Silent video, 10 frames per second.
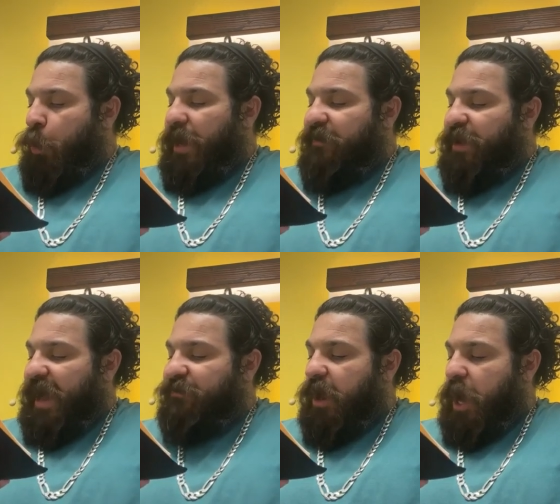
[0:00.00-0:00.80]
Whenever
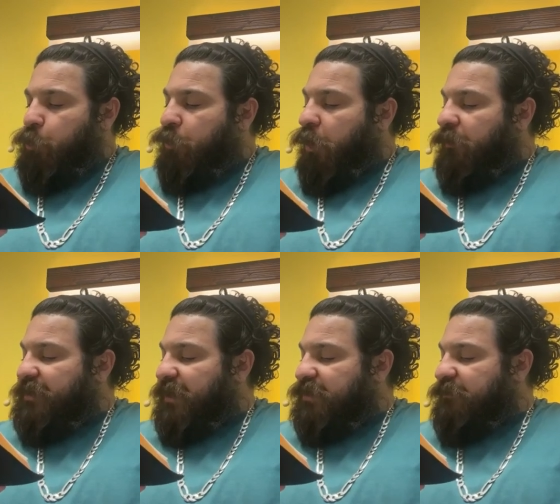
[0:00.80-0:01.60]
I have gone with all
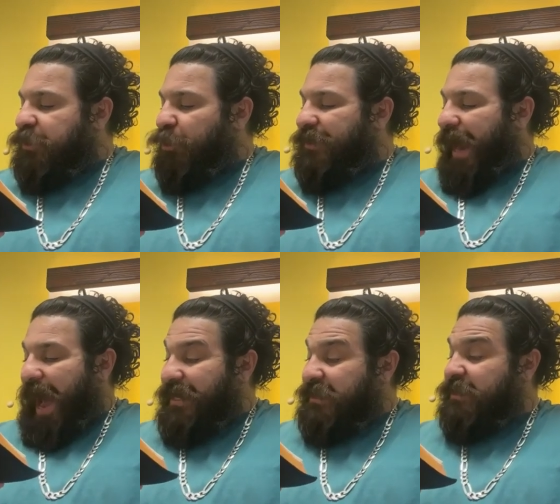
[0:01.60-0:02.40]
the sons of Israel, did
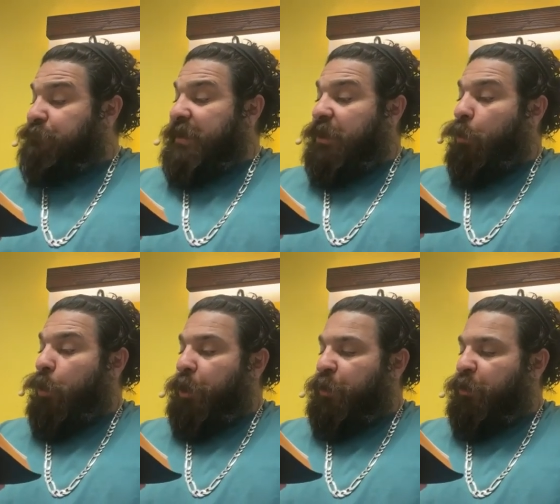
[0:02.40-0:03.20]
I speak a
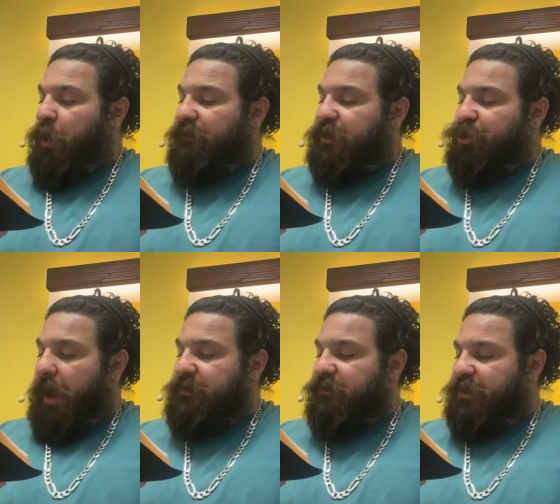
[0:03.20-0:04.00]
word with one of the
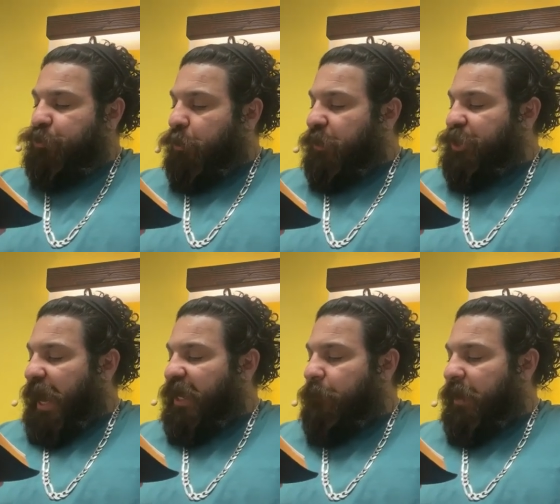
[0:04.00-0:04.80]
tribes of Israel, which
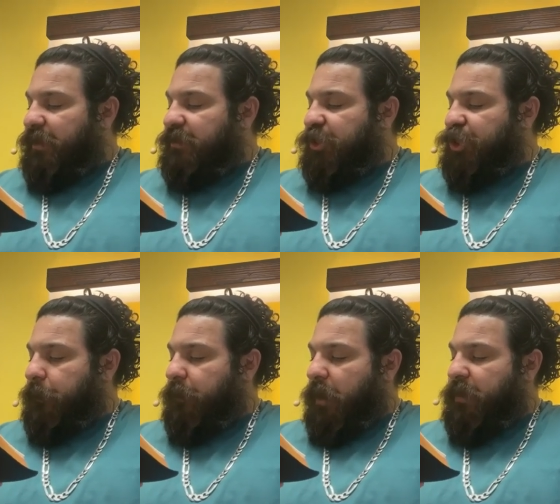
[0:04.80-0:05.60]
I commanded to
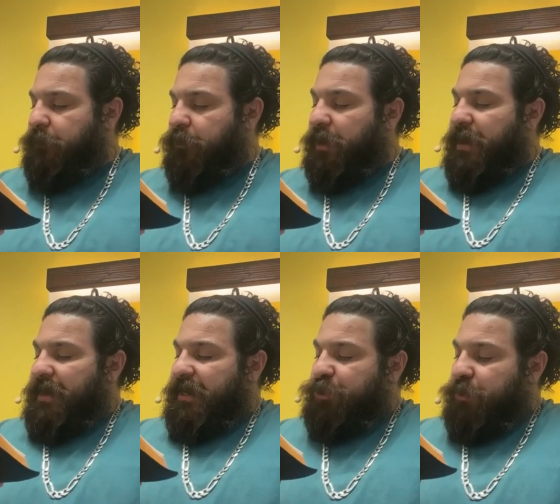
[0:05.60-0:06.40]
shepherd my people
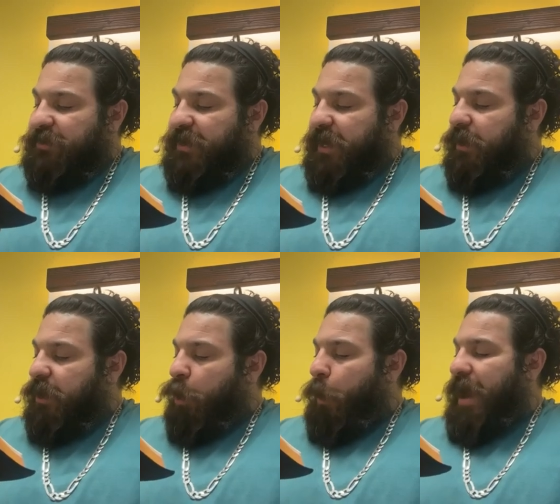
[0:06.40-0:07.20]
Israel, saying,
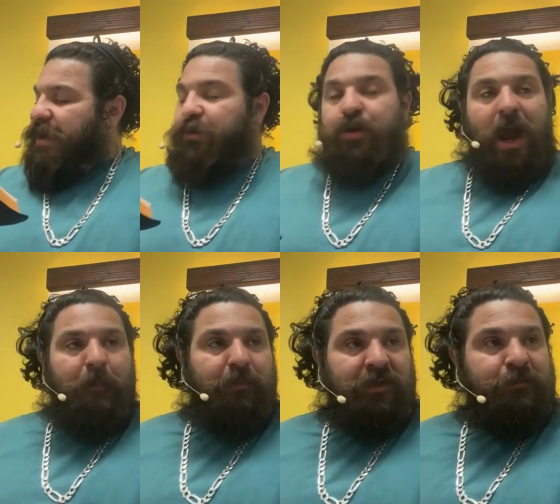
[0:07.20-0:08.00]
Why have you
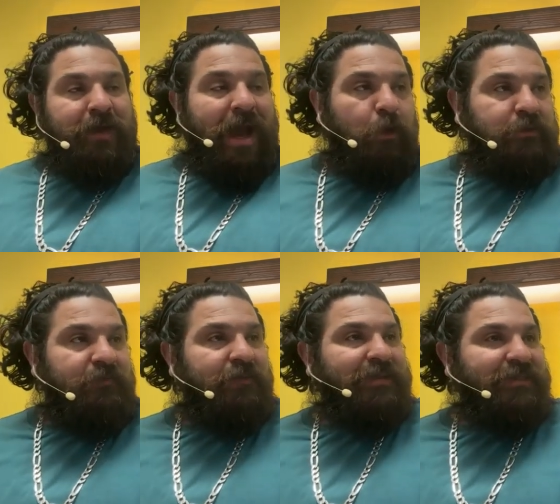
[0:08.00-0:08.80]
not built me a house
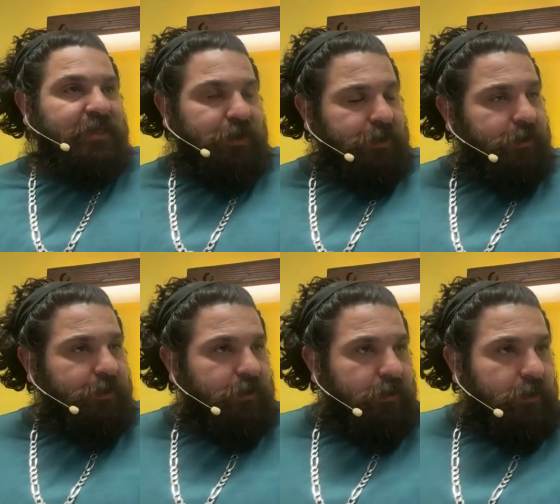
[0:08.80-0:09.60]
of cedar?
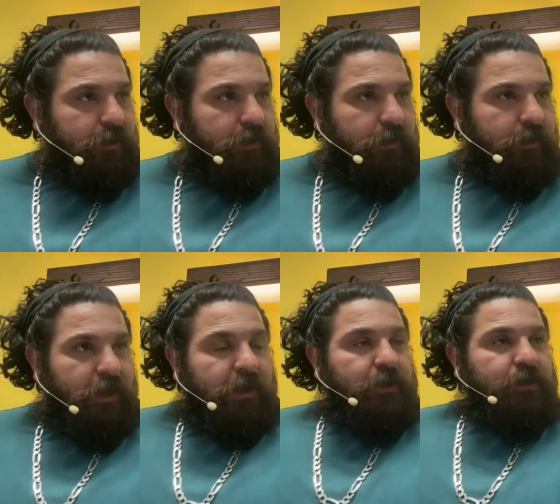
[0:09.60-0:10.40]

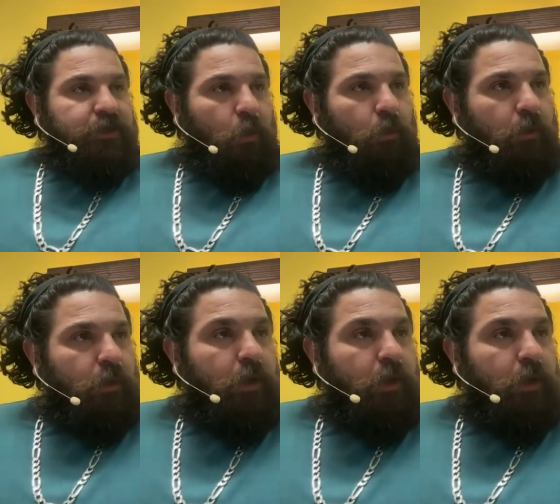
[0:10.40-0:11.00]
So